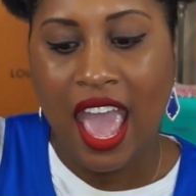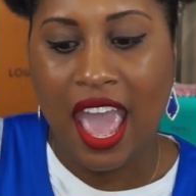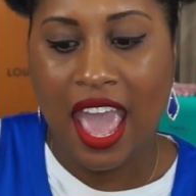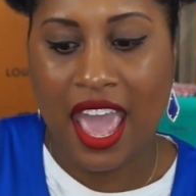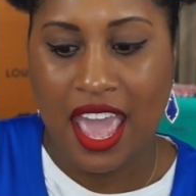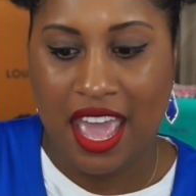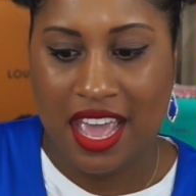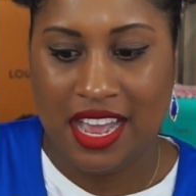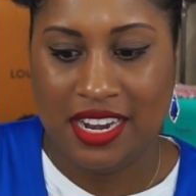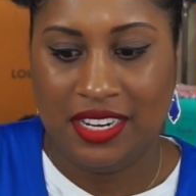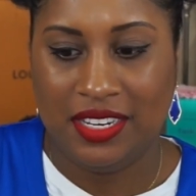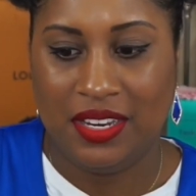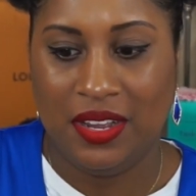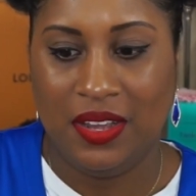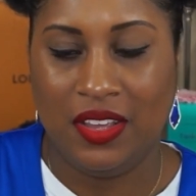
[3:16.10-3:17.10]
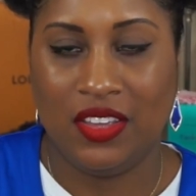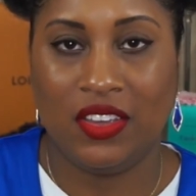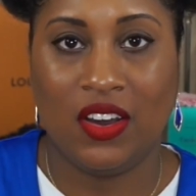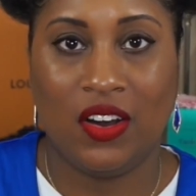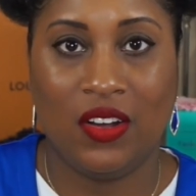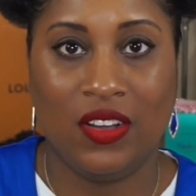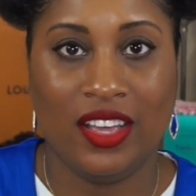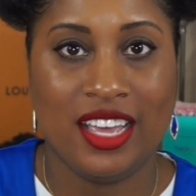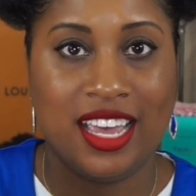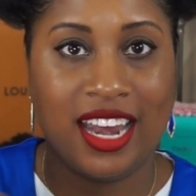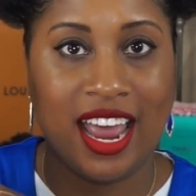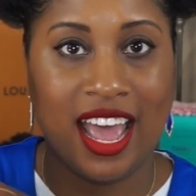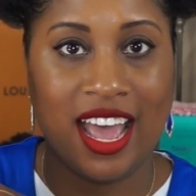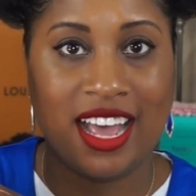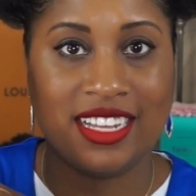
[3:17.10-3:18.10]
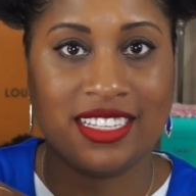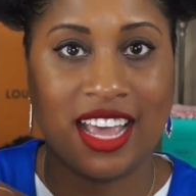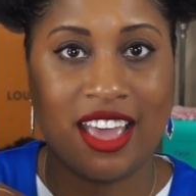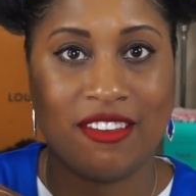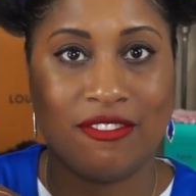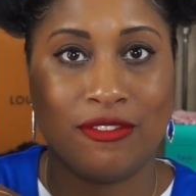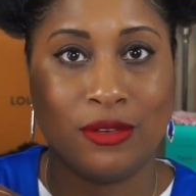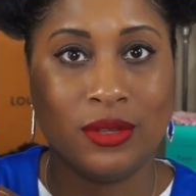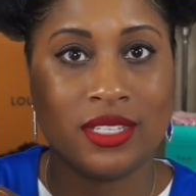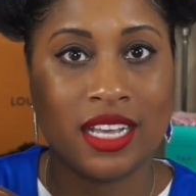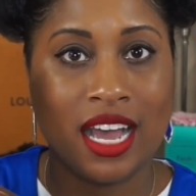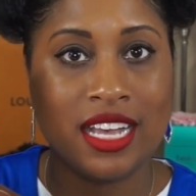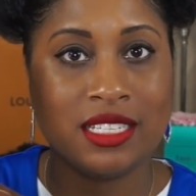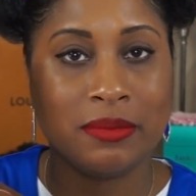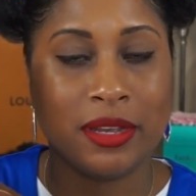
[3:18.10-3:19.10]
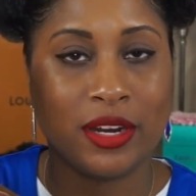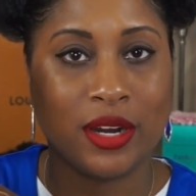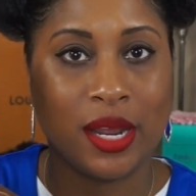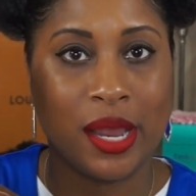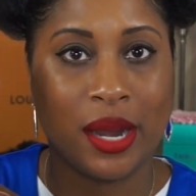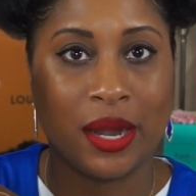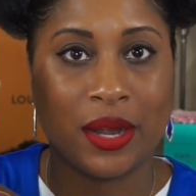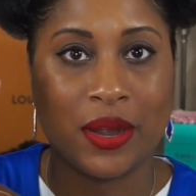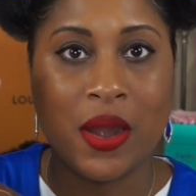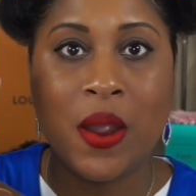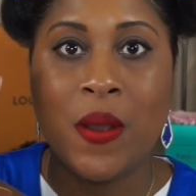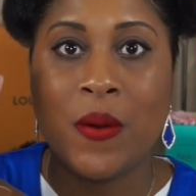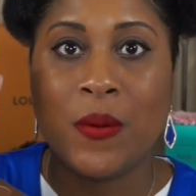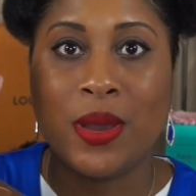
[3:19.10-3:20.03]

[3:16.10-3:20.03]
And y'all, it has a full-size mirror here,